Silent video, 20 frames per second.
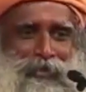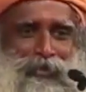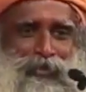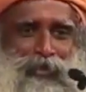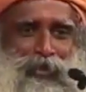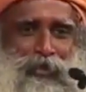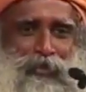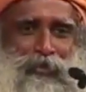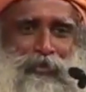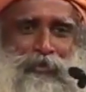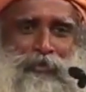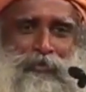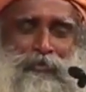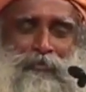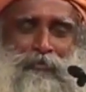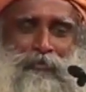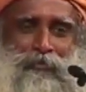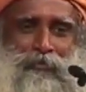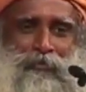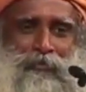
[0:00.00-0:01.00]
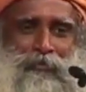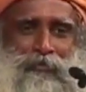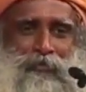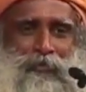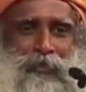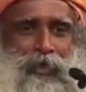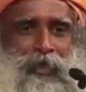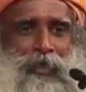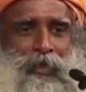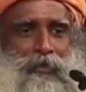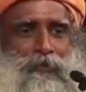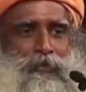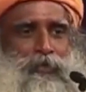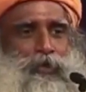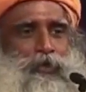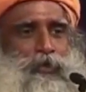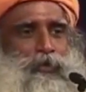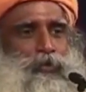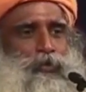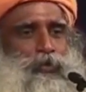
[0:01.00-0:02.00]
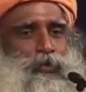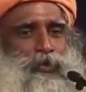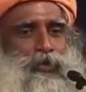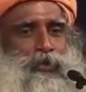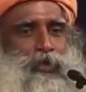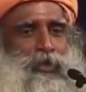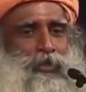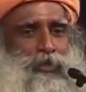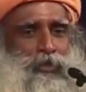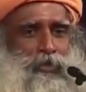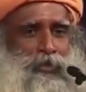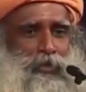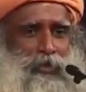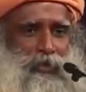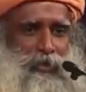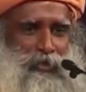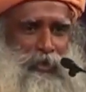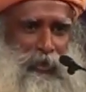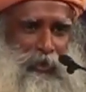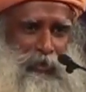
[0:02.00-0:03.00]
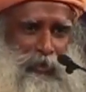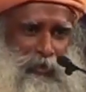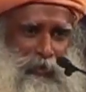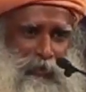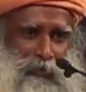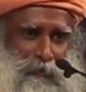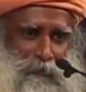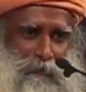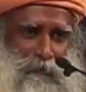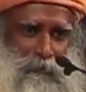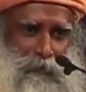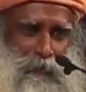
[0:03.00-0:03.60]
in the jungle, there was a huge tusker standing.